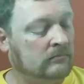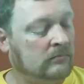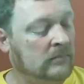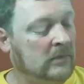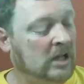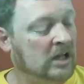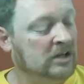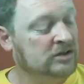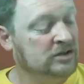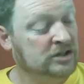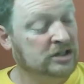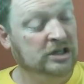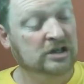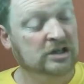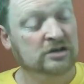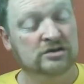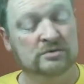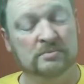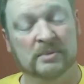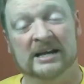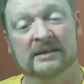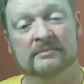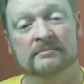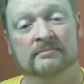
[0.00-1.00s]
Excuse
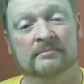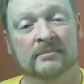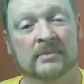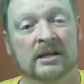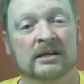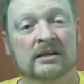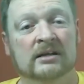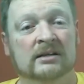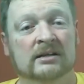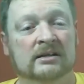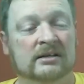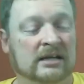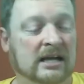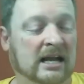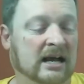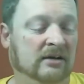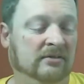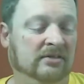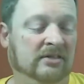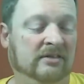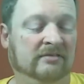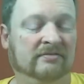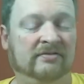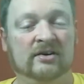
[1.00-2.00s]
me. Now,
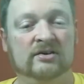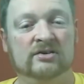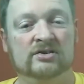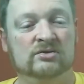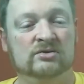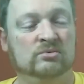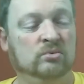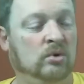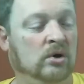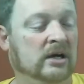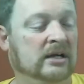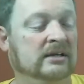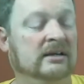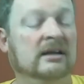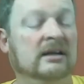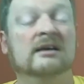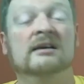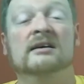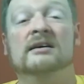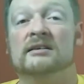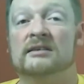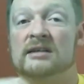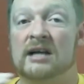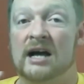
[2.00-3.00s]
the first one
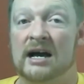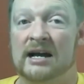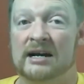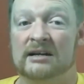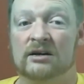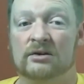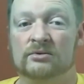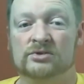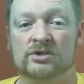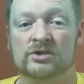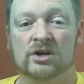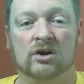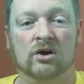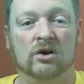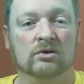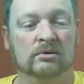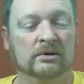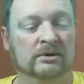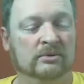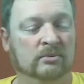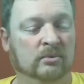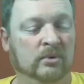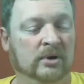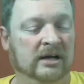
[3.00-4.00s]
kind of goes along
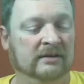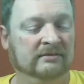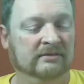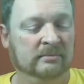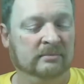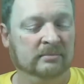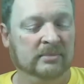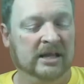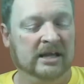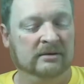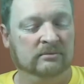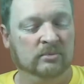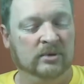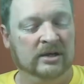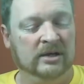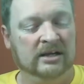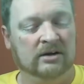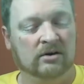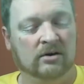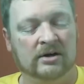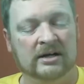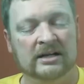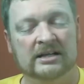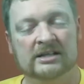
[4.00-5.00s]
with one of them that we had
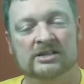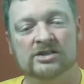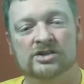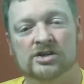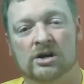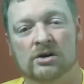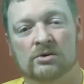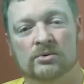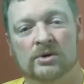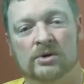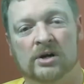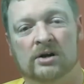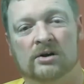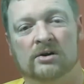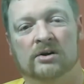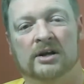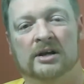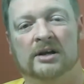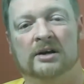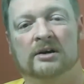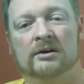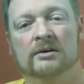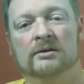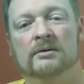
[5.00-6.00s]
already shown
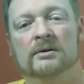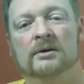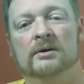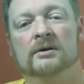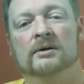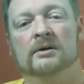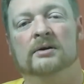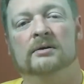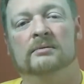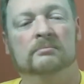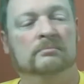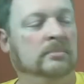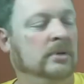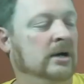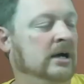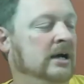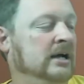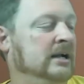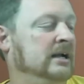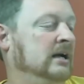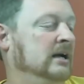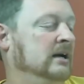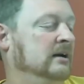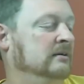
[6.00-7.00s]
earlier,
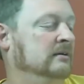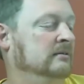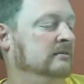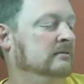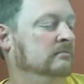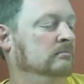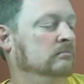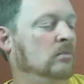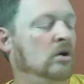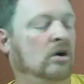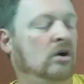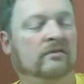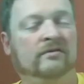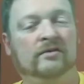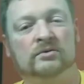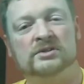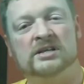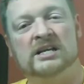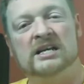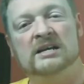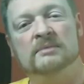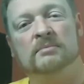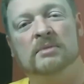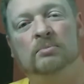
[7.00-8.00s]
but Marvel
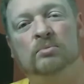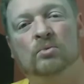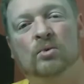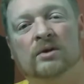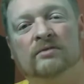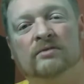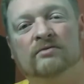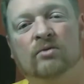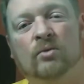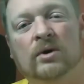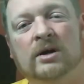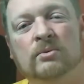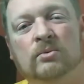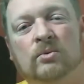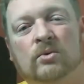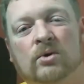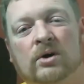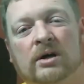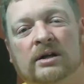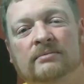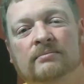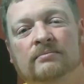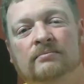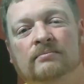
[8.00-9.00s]
Team Up 141.